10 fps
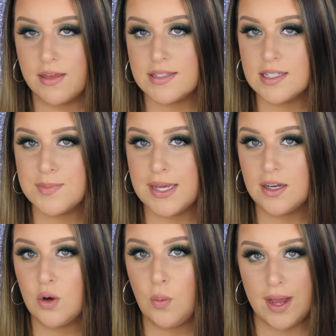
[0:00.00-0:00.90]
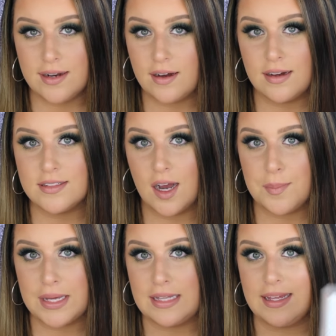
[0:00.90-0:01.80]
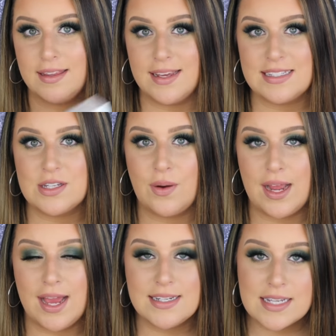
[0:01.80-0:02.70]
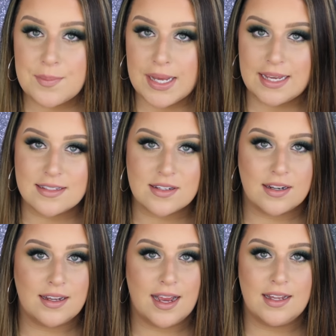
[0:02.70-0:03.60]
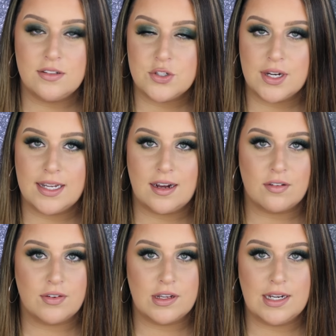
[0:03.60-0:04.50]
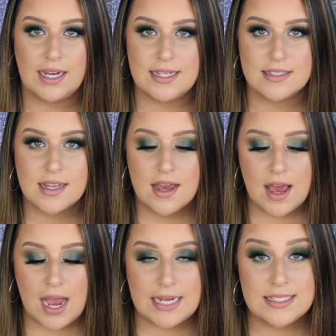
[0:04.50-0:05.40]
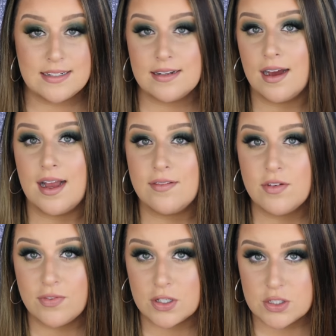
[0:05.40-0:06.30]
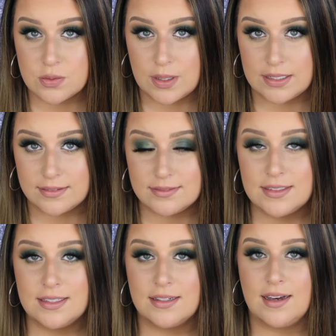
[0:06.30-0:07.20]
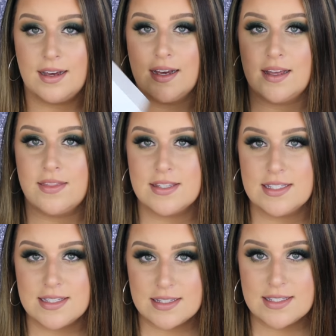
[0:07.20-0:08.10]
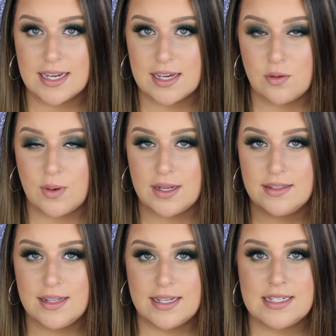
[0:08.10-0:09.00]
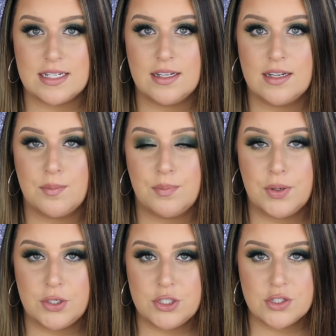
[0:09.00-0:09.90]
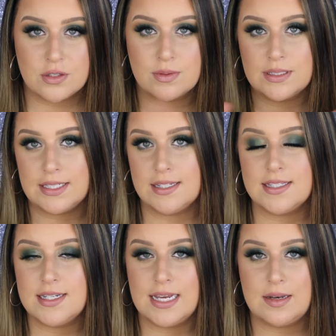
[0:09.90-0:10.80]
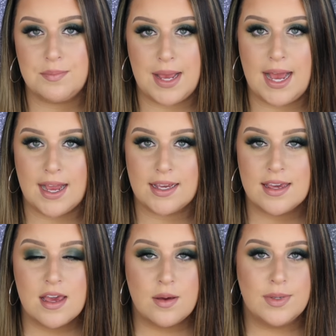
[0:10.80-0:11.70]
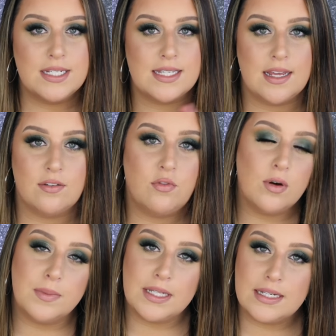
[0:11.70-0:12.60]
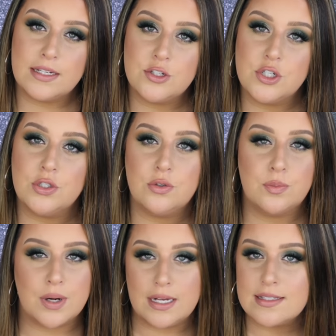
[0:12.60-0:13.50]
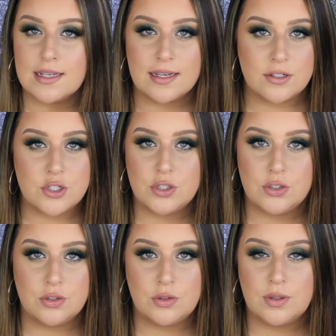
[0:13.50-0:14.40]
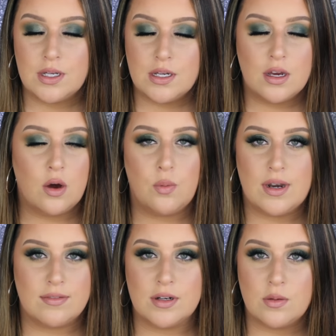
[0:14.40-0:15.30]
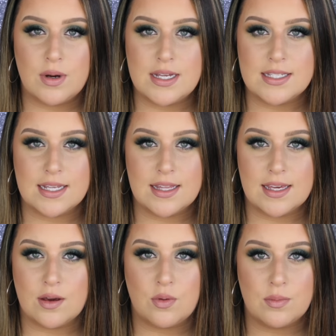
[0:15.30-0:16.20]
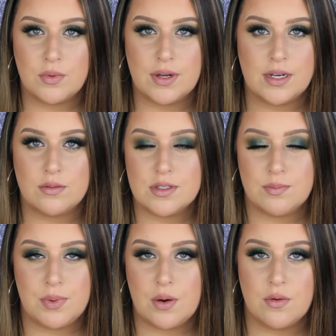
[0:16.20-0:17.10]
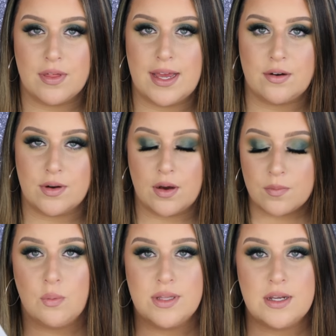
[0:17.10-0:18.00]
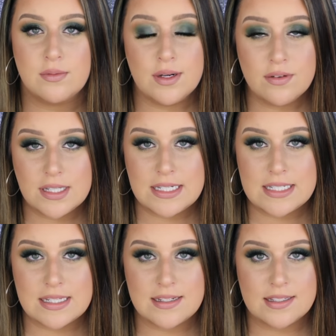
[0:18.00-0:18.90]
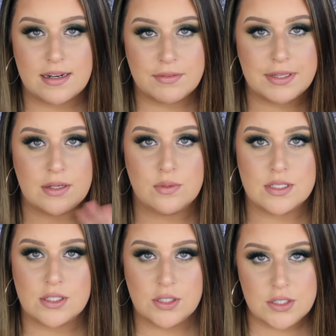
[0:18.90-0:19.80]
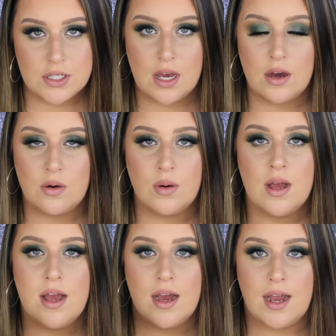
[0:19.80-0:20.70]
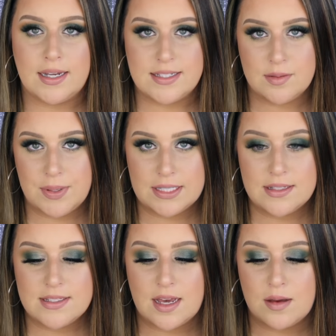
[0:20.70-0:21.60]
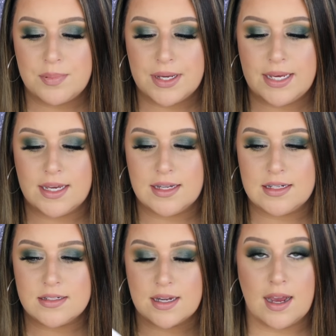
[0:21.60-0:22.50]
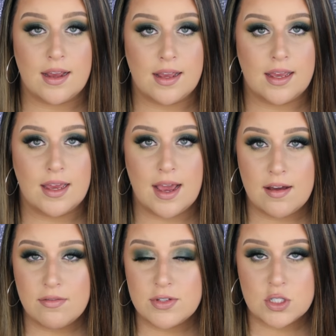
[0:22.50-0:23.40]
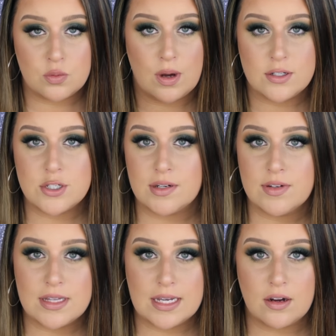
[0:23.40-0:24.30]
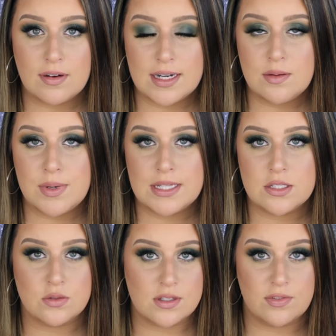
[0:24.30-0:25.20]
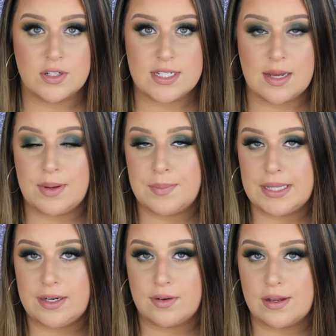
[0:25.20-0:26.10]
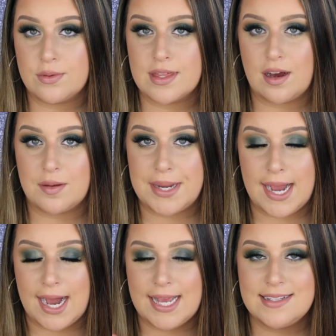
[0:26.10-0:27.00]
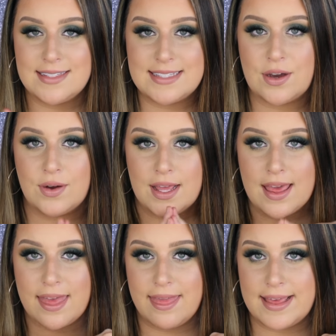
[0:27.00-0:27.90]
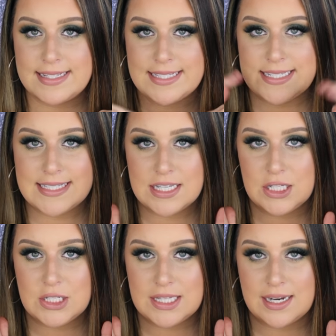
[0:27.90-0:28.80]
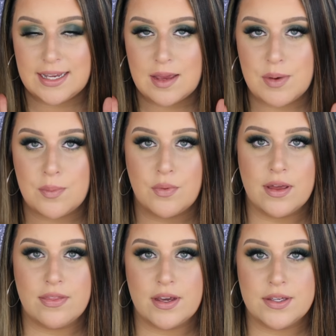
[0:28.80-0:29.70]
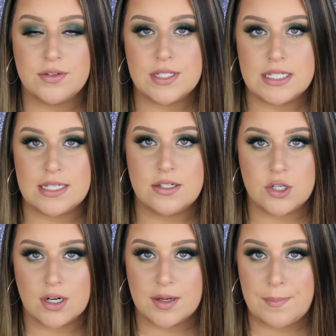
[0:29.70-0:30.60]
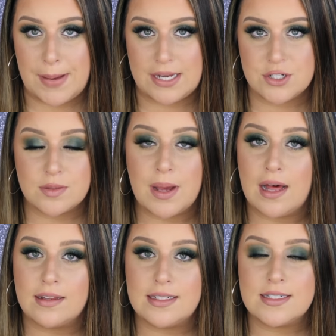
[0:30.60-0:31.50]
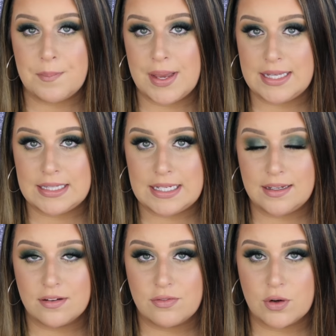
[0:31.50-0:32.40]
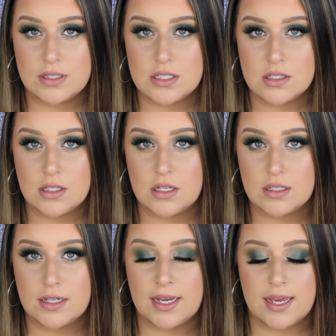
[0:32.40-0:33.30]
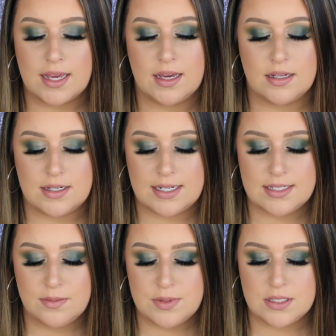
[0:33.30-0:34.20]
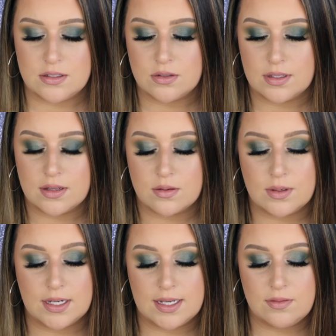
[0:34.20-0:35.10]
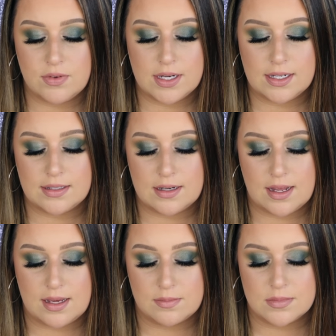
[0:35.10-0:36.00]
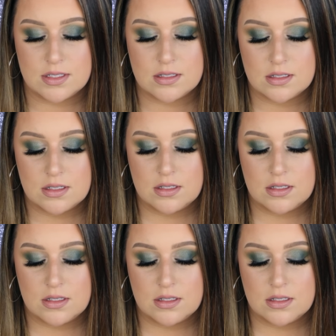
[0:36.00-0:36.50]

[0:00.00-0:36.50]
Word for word: This has been quite a hot topic lately, so I had to get my hands on it, had to try it out for you guys. I did not have the first one. This is the second one. They did push the release date back because they had a formula issue, pressing issue, whatever it was. I think at one point it was both, I don't know. When they re-released this and everything was good to go, I did pick this up and I have swatched everything already, but this was the first time I played around with it on my eyes. So this is the look that I came up with. I used the Dark Magic palette mainly for this look and I dipped into another one. I keep forgetting the names.